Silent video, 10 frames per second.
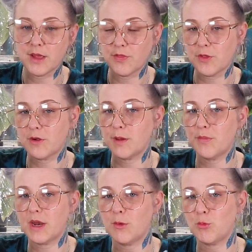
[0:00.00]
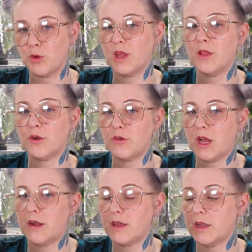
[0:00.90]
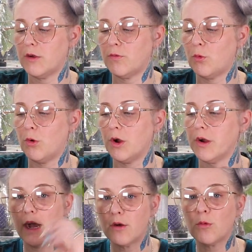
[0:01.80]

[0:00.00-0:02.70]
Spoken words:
Aetherium that I really learned how to care for, how to